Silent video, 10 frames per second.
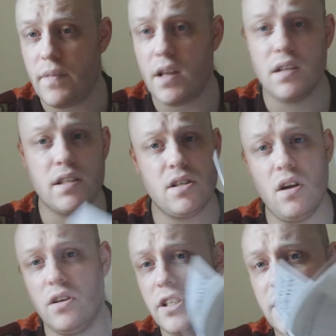Because it's
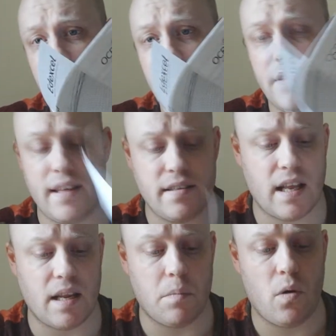not just down to this
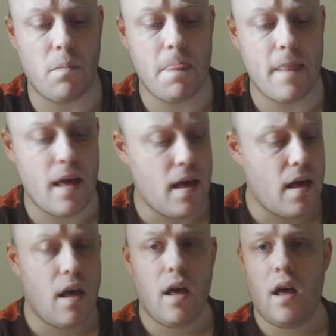anymore.
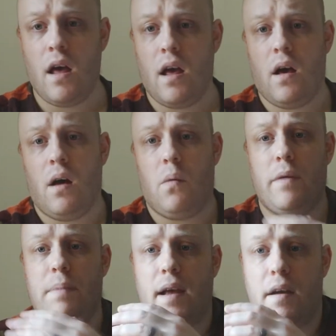
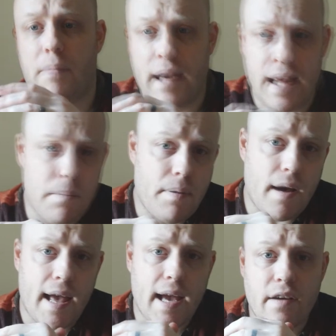I've been hit
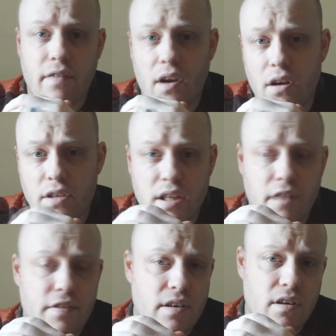by a heck of a lot of
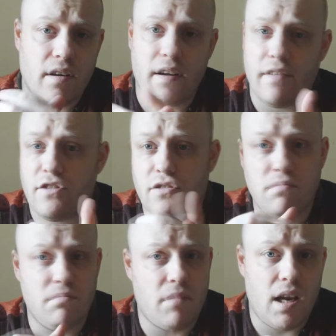stuff.
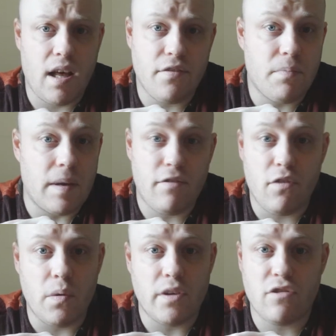My life's been
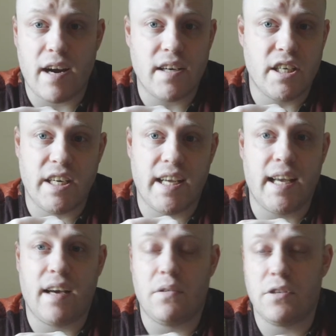fraught with
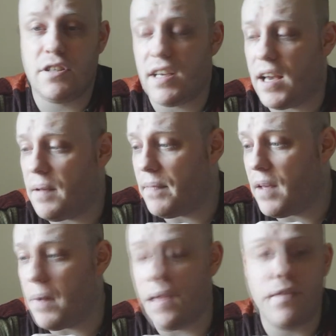tragedy. I
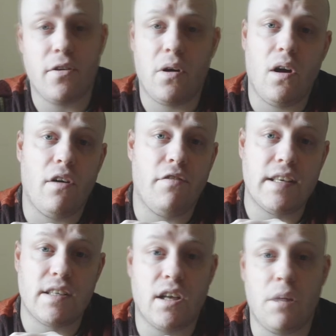went through a lot of
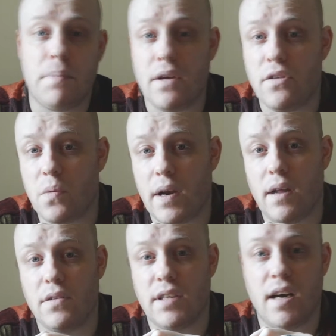physical abuse when
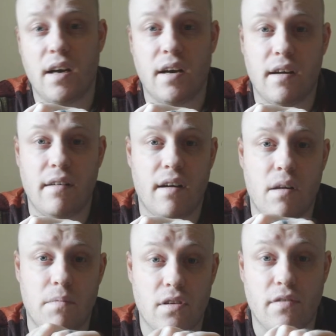I was younger.
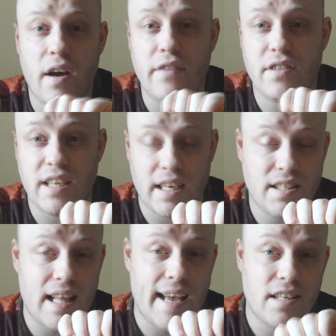Survived
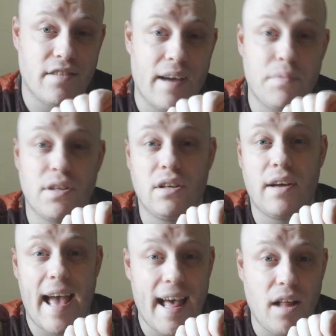6 days of
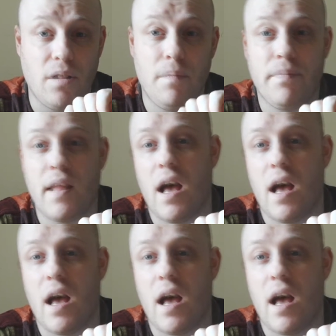absolute hell.